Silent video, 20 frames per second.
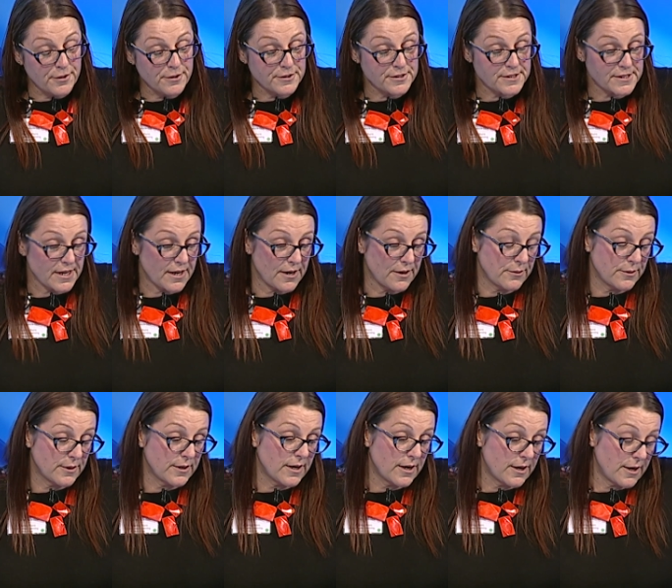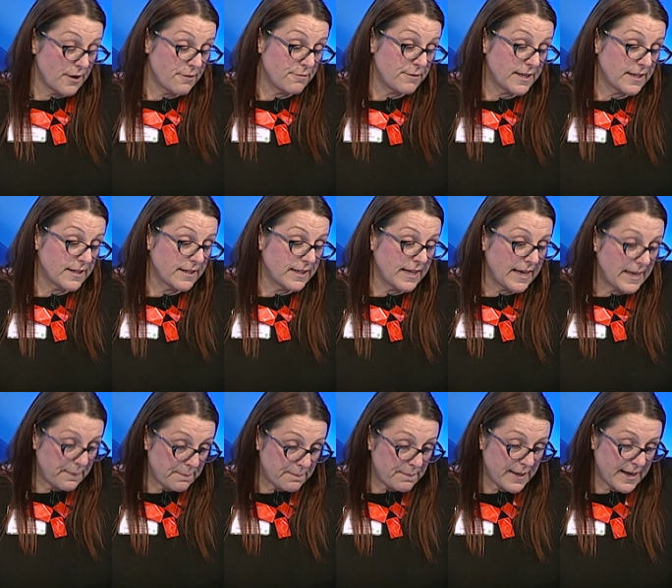also a real
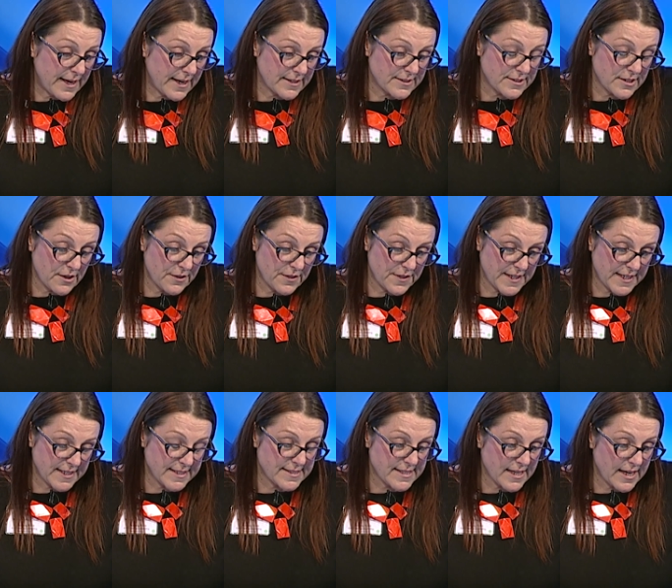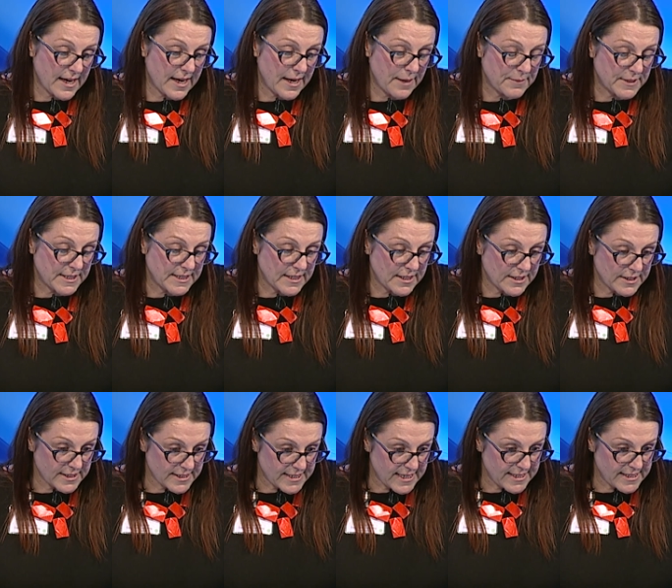impact on things that are
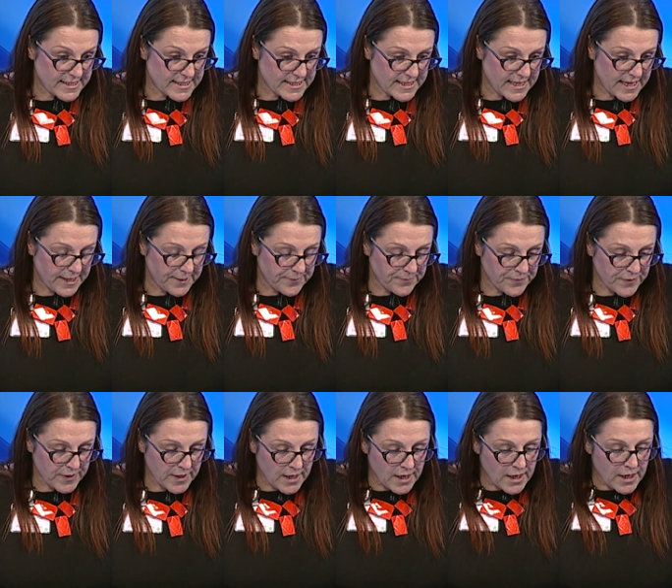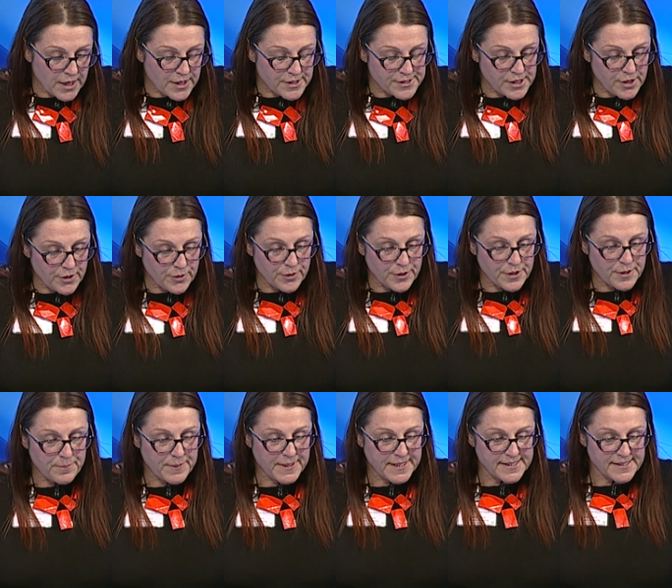happening day to day. So
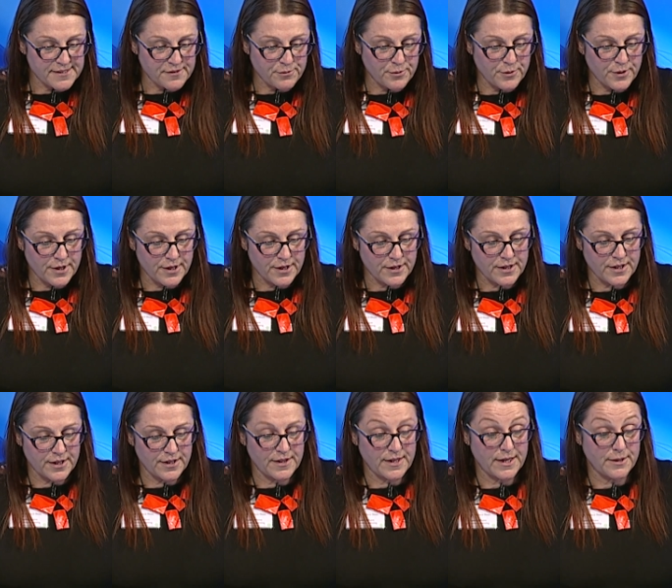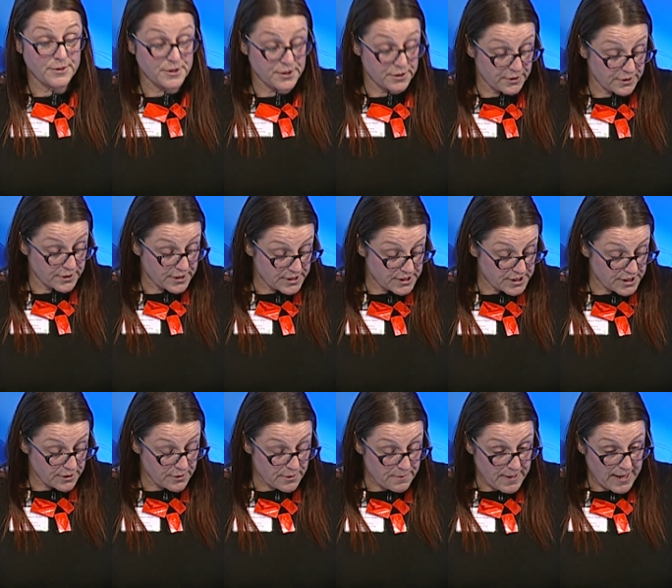the piece of work that I was talking
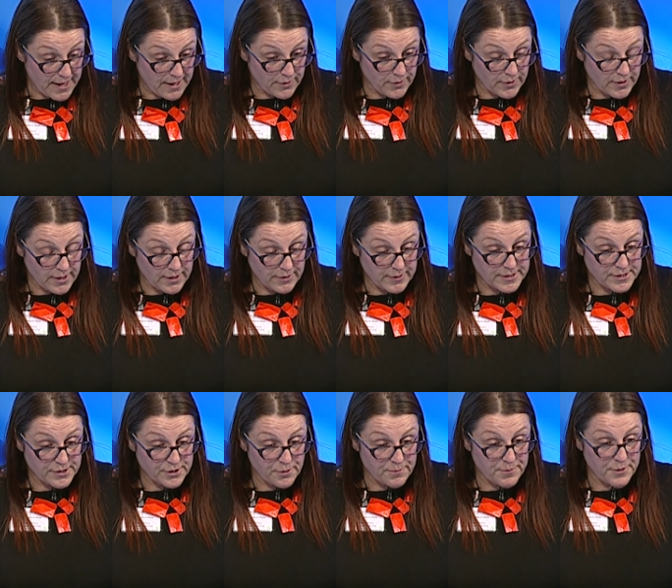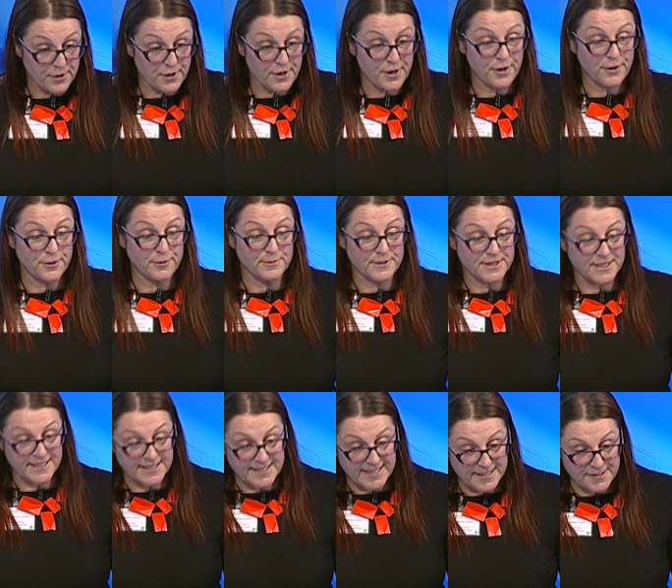to you about with Stop Put Home,
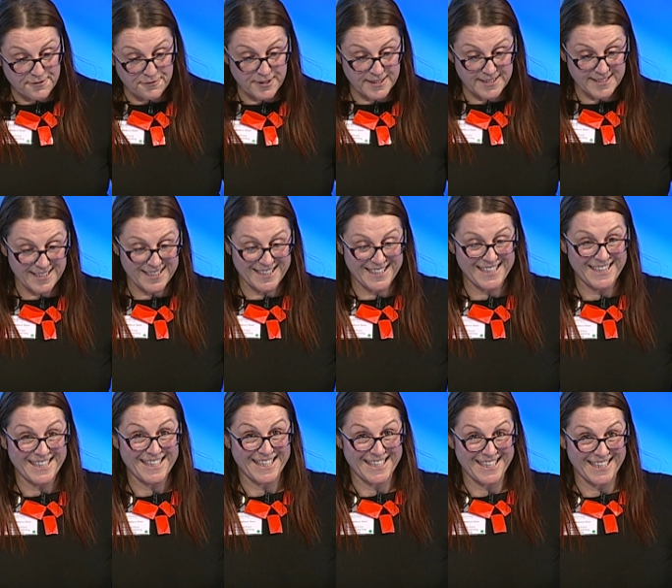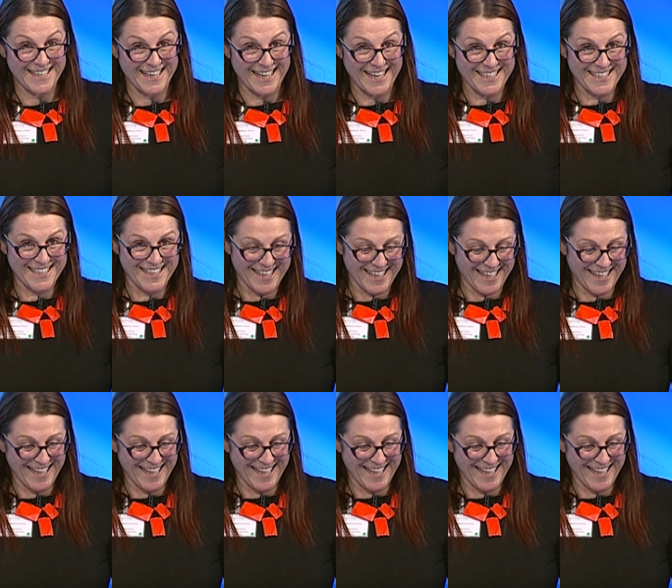she says, frantically clicking again.